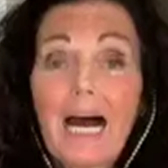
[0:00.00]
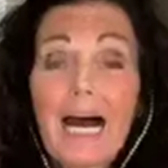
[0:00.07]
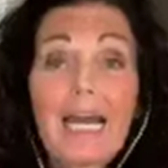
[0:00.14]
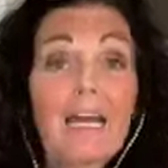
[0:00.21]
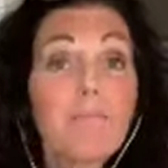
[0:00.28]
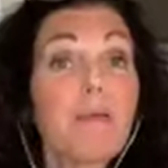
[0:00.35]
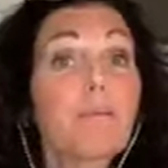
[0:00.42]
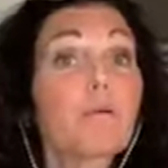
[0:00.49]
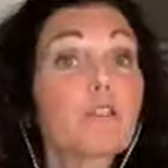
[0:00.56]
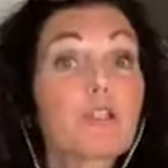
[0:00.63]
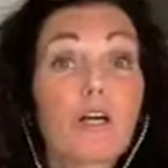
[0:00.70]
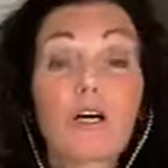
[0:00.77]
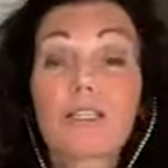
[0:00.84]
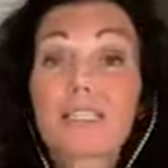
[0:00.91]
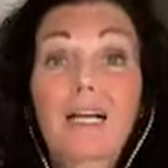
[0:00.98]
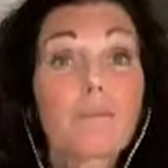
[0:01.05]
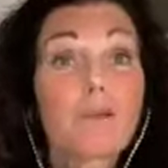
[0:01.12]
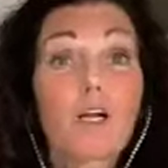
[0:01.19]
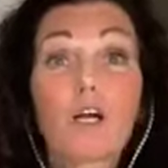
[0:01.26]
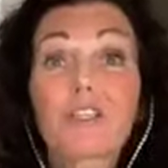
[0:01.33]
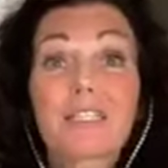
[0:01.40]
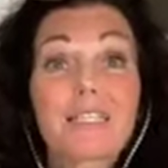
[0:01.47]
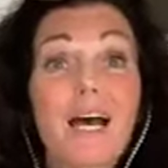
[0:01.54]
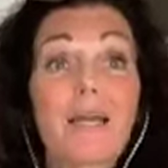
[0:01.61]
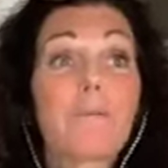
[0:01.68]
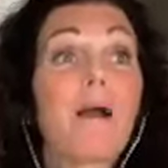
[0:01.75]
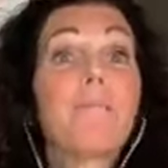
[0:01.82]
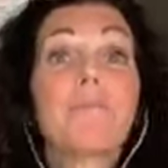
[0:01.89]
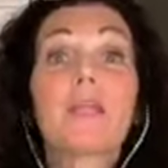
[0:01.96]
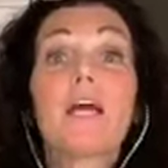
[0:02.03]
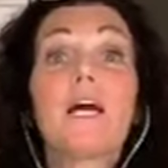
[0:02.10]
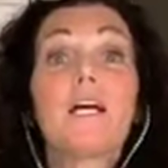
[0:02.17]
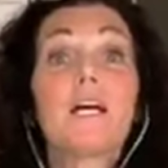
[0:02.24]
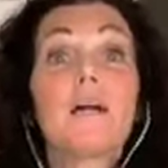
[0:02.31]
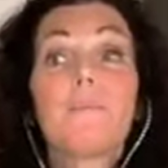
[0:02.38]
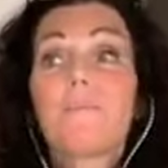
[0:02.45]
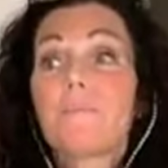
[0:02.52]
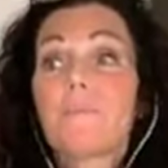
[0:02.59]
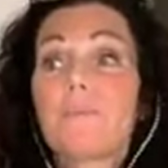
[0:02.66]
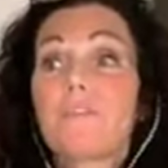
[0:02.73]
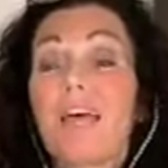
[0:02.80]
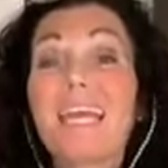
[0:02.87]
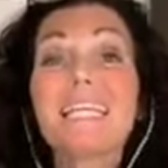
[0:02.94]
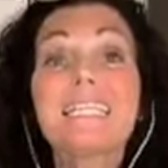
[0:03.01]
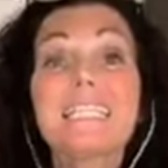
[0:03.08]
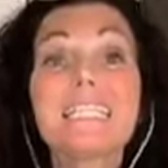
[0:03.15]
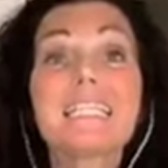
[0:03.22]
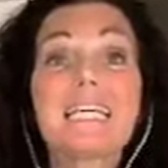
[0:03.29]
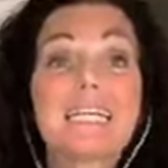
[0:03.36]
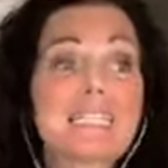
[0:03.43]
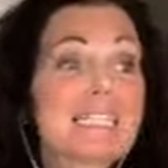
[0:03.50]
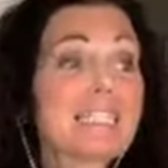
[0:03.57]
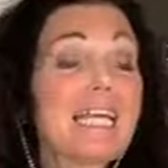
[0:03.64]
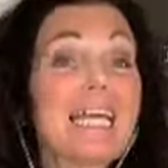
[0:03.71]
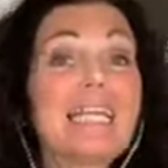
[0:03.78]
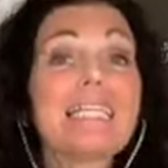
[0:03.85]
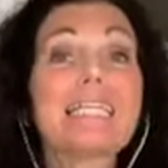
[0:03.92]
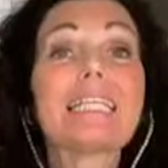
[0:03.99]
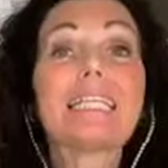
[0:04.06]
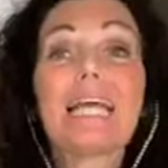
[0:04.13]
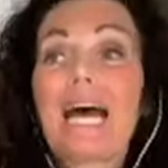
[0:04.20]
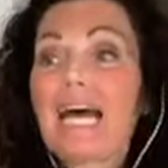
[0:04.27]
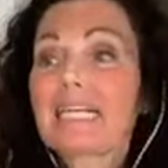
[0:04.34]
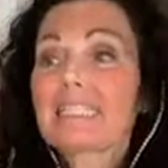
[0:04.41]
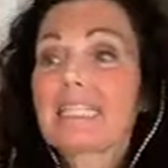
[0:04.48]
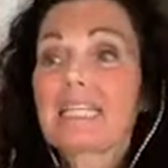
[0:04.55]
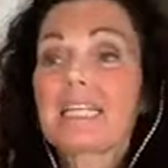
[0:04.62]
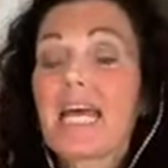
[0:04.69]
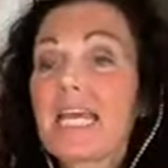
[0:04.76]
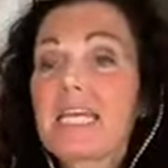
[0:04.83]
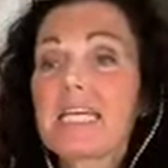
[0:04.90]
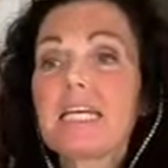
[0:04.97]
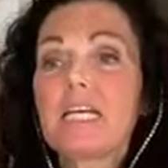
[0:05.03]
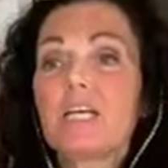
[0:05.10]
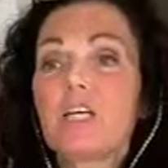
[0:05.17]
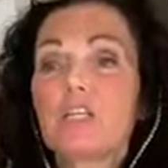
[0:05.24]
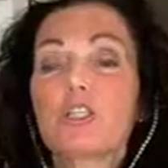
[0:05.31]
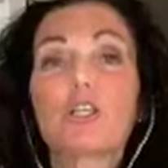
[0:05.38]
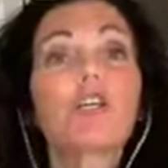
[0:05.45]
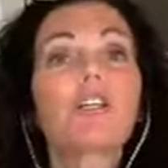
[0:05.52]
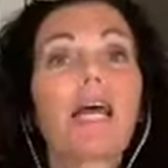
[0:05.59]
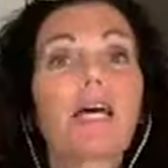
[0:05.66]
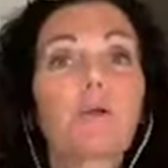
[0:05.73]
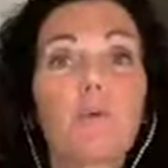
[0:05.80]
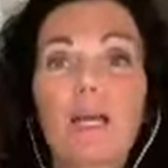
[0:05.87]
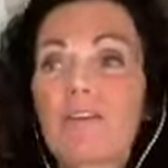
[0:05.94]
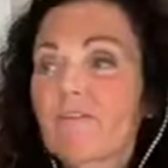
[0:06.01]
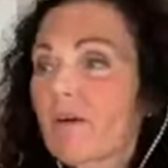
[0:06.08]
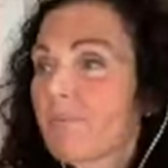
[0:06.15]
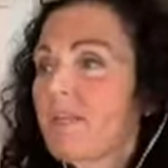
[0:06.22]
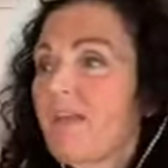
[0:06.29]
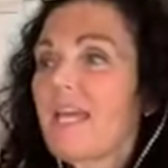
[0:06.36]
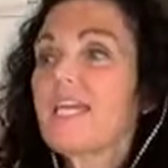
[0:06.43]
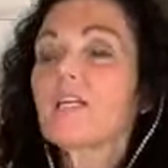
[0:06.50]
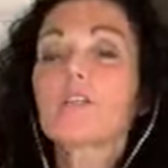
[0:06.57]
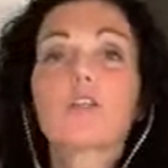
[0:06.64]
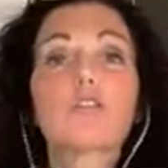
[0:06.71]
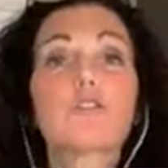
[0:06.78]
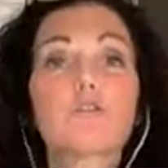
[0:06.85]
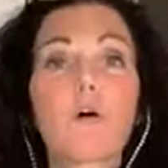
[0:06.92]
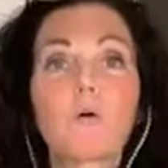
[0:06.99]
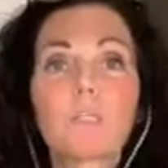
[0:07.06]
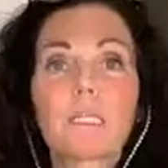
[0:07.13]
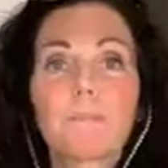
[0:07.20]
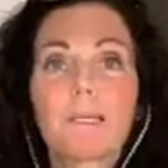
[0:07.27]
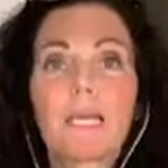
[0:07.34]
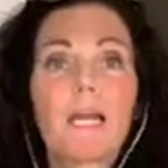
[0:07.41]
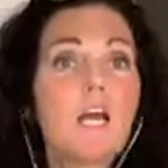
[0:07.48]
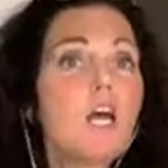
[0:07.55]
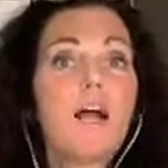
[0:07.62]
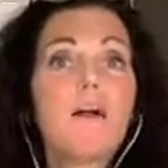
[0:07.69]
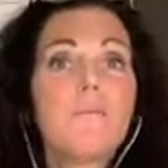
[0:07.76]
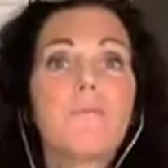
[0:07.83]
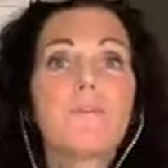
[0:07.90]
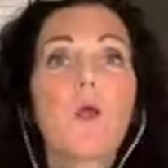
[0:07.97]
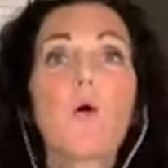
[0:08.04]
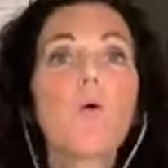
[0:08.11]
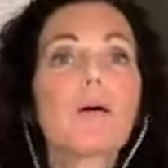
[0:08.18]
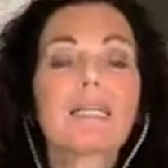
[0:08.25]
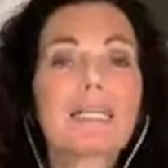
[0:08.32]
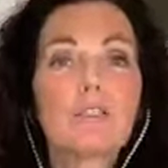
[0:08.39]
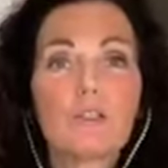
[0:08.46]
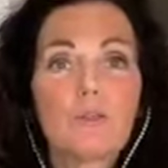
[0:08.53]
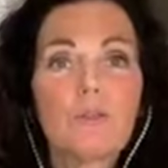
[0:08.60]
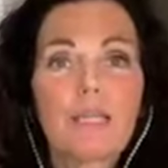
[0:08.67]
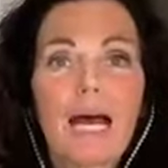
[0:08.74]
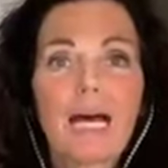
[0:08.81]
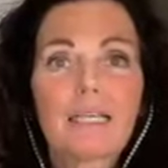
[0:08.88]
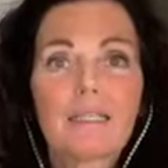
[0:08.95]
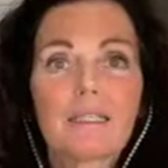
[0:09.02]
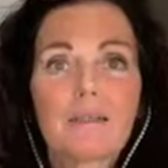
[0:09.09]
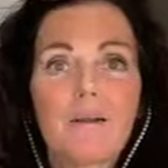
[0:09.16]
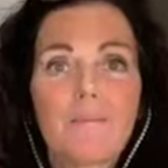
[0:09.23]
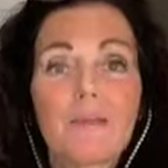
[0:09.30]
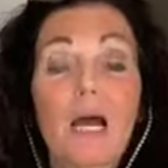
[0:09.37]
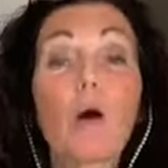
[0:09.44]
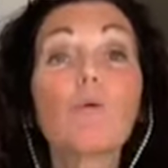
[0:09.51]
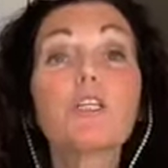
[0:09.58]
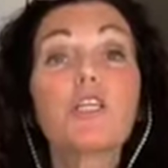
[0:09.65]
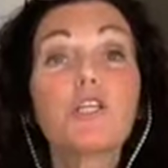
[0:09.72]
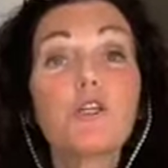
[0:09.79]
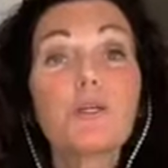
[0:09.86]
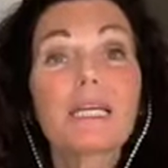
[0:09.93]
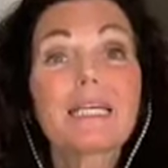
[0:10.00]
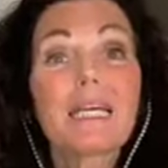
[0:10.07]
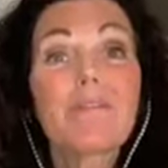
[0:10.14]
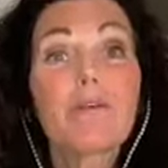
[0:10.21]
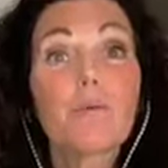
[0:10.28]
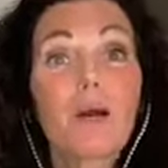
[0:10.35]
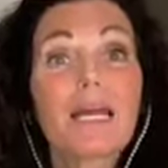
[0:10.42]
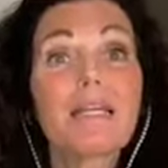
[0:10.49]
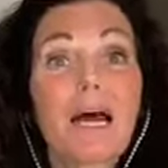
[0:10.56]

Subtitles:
I have people tell me all the time, they did this, they did that, they took that away from me, they are controlling me. No one can do that. Only you can give away